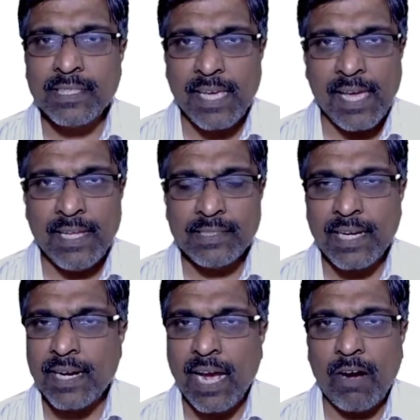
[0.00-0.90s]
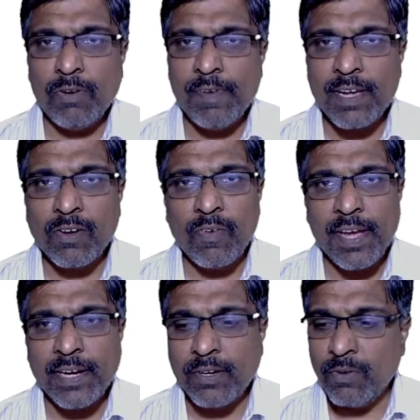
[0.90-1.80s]
scales and how we are
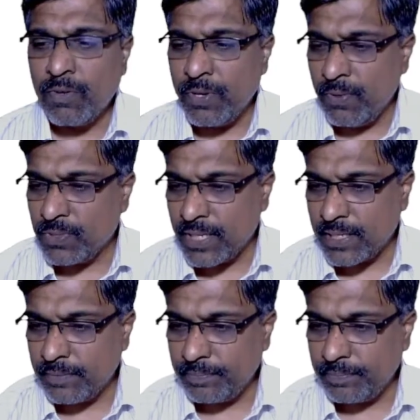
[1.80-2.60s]
going to use it.